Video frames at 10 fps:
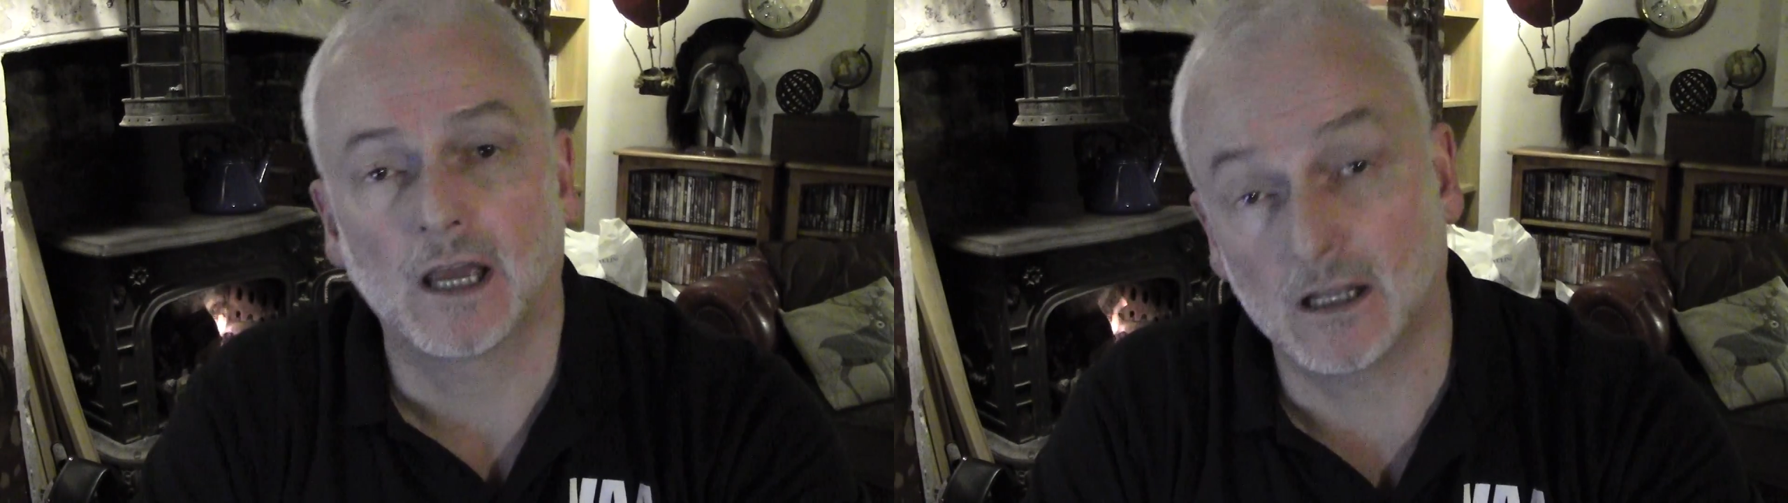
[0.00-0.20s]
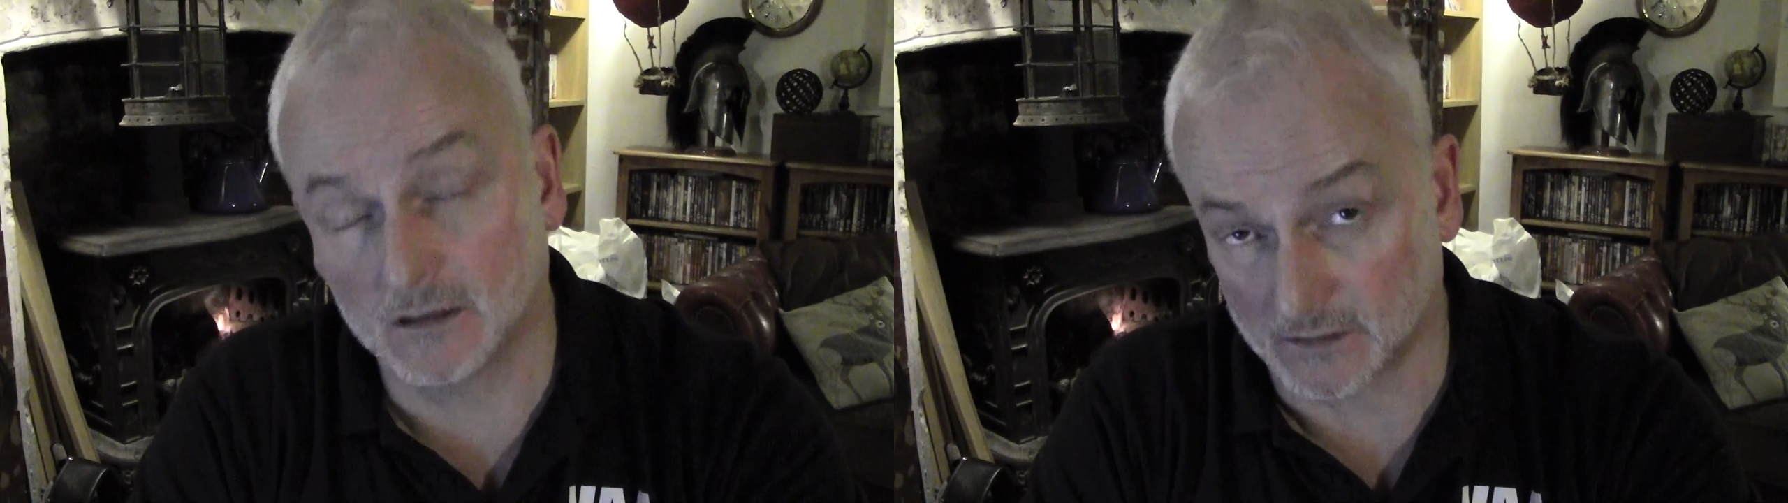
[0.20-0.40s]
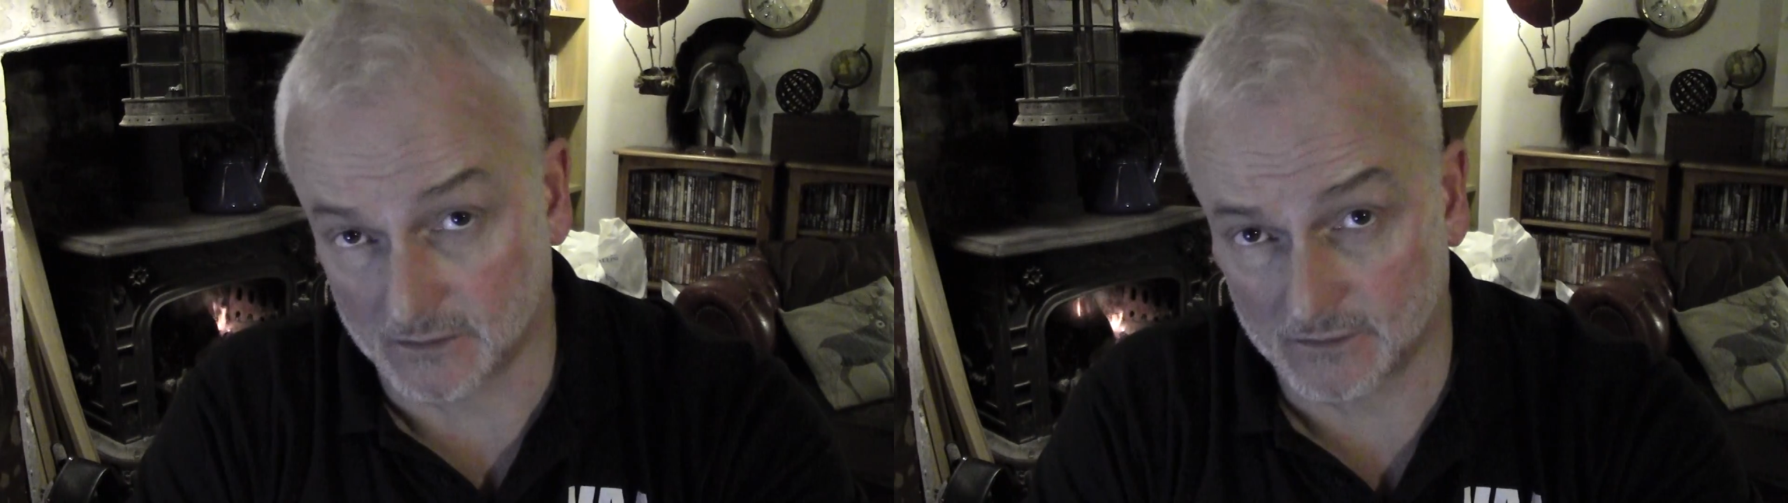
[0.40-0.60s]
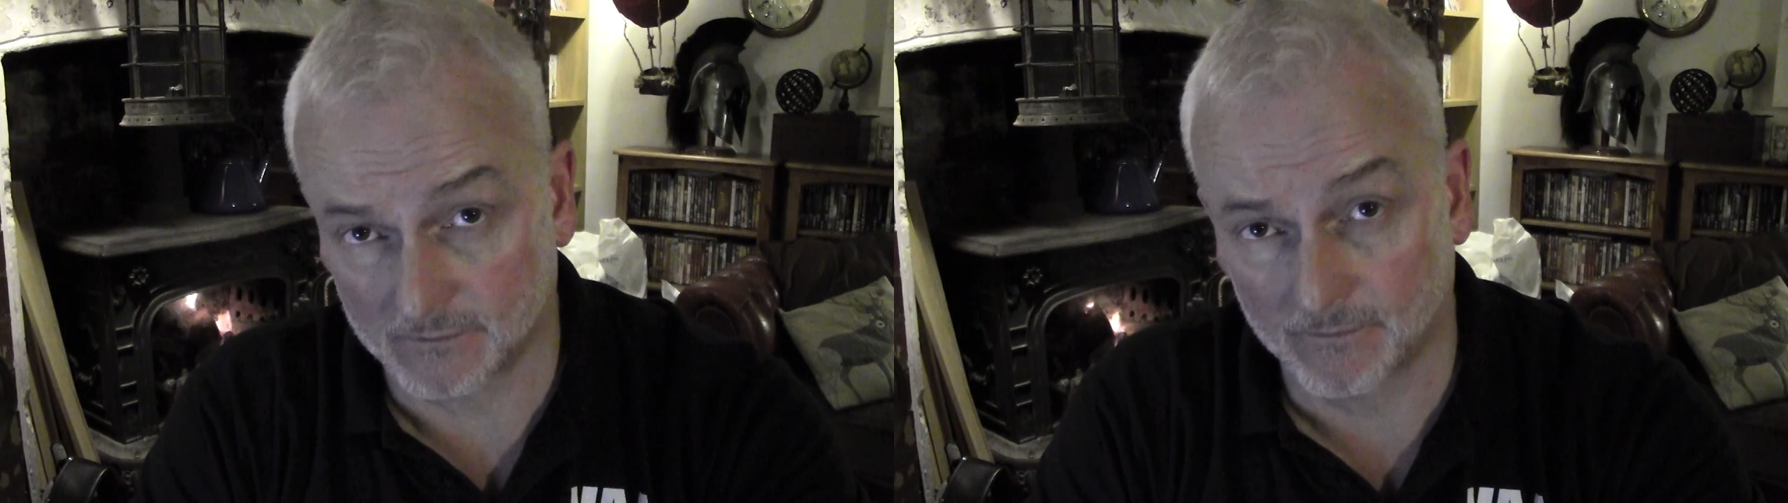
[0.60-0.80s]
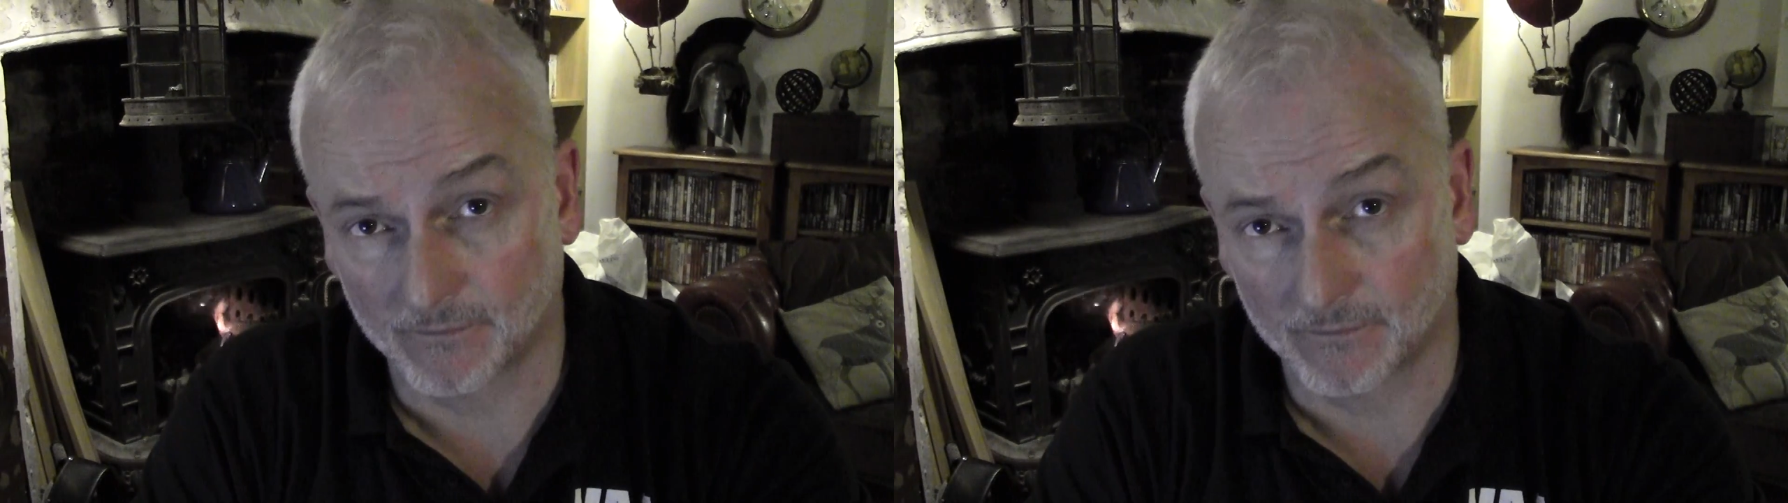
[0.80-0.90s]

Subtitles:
elders